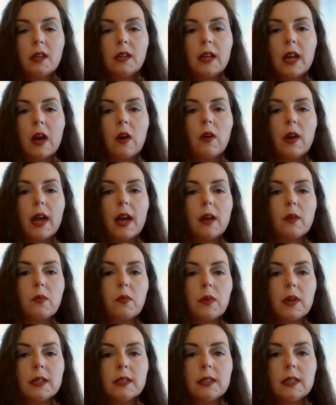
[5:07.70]
Now add
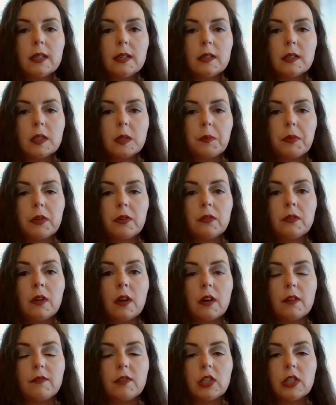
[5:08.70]
one teaspoon
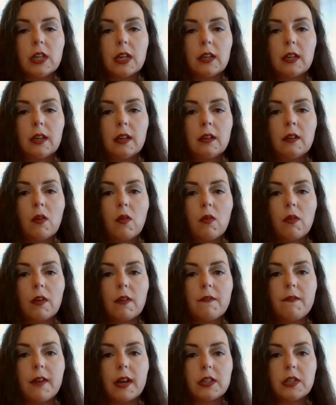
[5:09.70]
of chicken
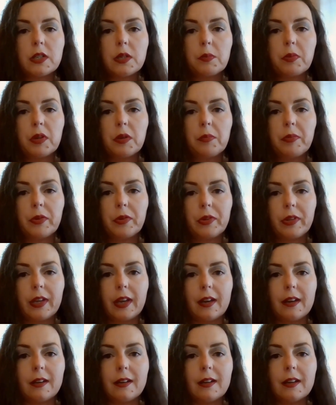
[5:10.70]
or vegetable
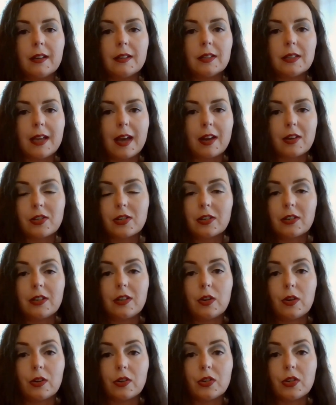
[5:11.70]
bouillon. It's actually
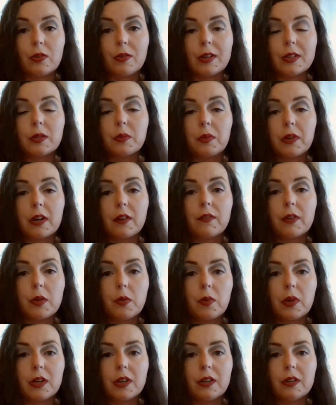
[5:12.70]
your choice, whatever
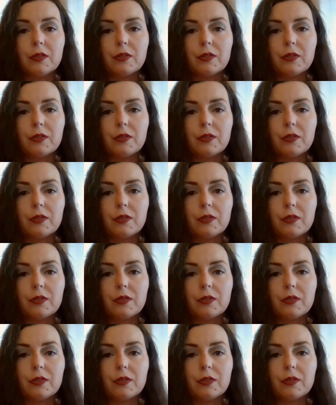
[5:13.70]
you want to